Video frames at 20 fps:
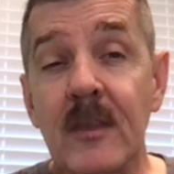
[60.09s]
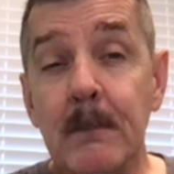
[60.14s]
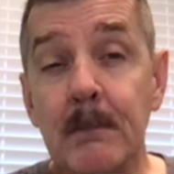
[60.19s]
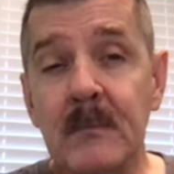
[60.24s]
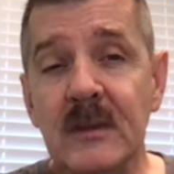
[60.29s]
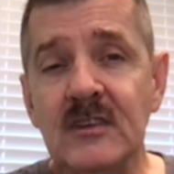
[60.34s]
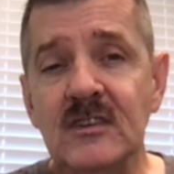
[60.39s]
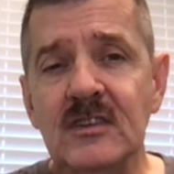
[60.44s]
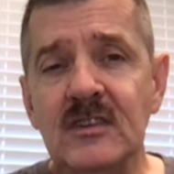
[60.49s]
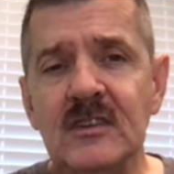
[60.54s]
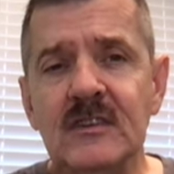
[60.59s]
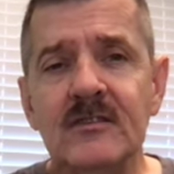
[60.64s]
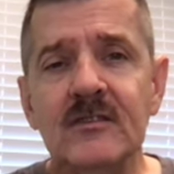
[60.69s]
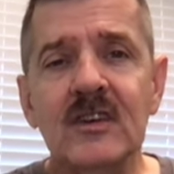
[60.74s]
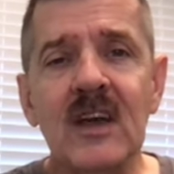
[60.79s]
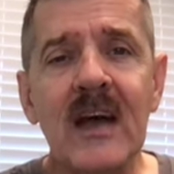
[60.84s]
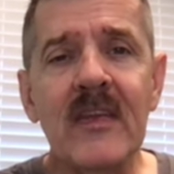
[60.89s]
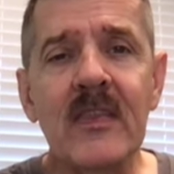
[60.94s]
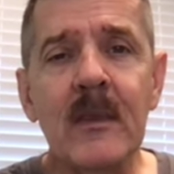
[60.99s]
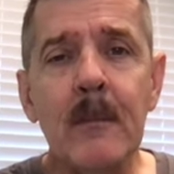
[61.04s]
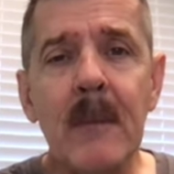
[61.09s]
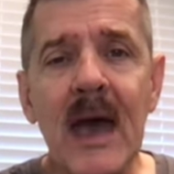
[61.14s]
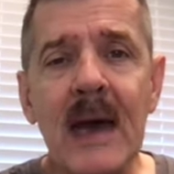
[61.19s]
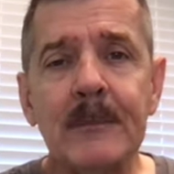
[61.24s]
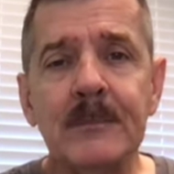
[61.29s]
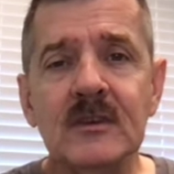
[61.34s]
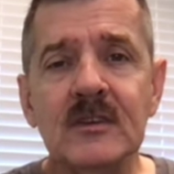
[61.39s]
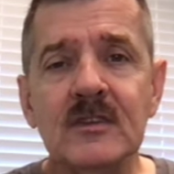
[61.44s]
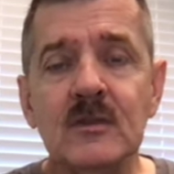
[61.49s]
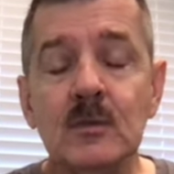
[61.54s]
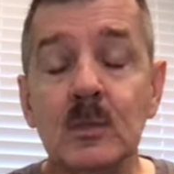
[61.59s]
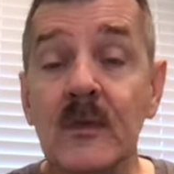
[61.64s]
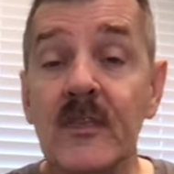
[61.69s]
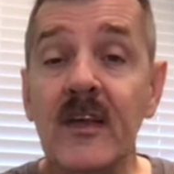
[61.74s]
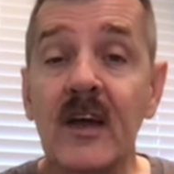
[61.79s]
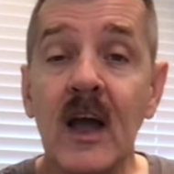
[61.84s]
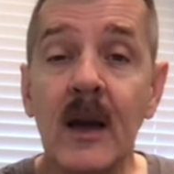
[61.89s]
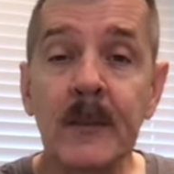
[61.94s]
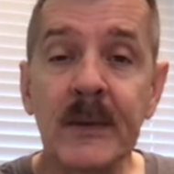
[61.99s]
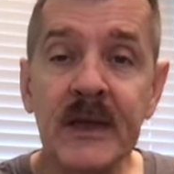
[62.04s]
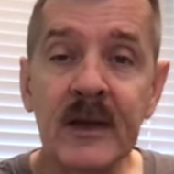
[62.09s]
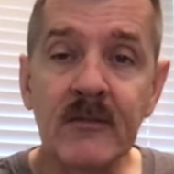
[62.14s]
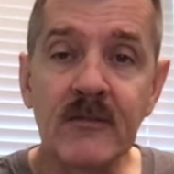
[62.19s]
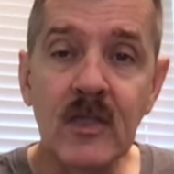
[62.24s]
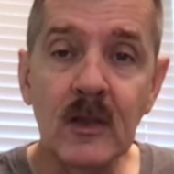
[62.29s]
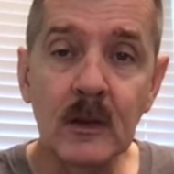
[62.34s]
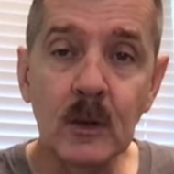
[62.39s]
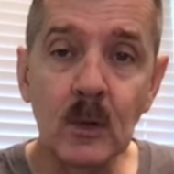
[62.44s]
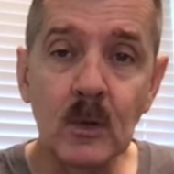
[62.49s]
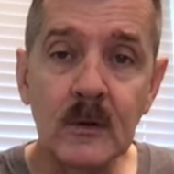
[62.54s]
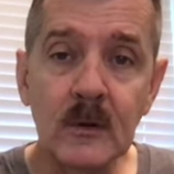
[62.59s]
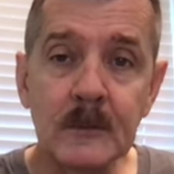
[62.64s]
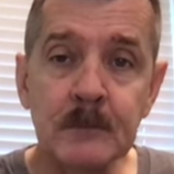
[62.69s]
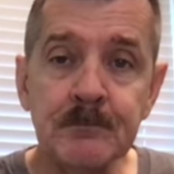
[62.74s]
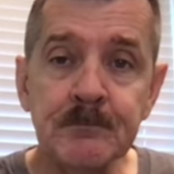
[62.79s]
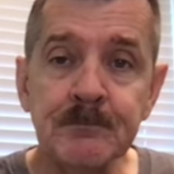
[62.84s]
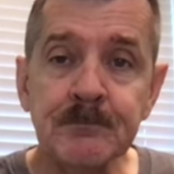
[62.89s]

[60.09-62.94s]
mission of John the Baptist with the coming of the Lord.